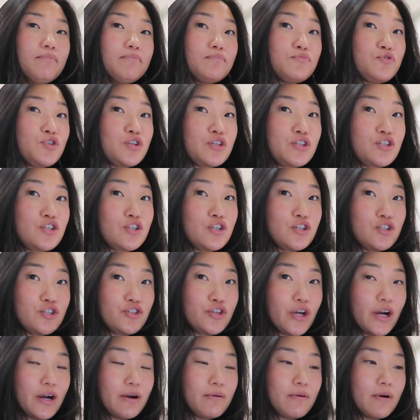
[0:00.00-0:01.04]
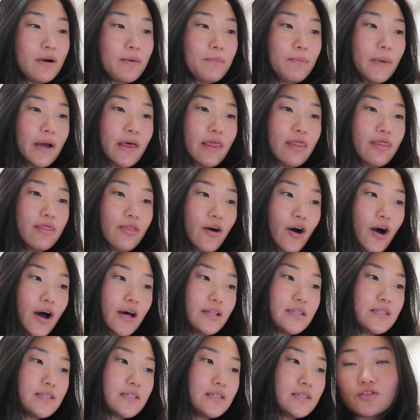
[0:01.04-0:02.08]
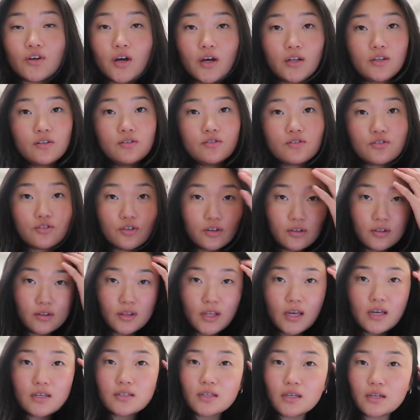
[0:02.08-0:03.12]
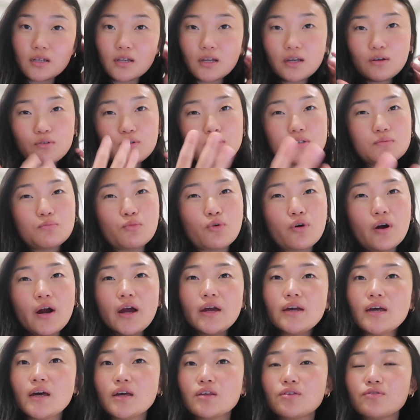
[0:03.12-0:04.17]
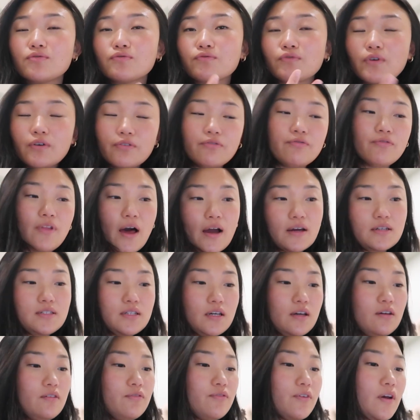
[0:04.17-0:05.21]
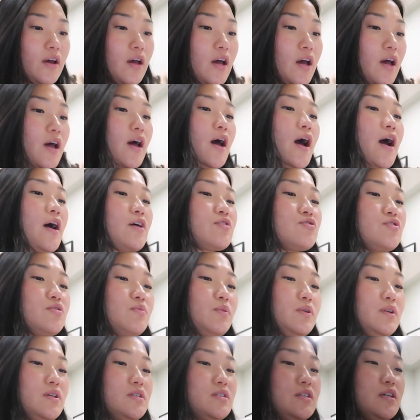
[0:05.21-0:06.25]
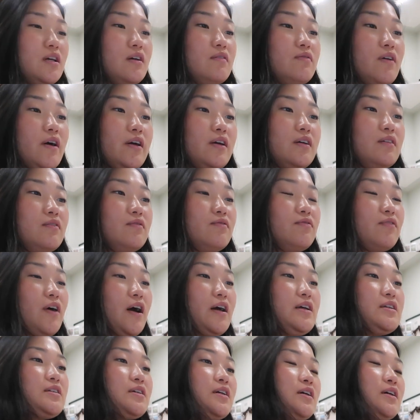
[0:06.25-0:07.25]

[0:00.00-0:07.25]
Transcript: just share my thoughts on certain things, and it was more, I guess, reflective. I actually want to see if I can find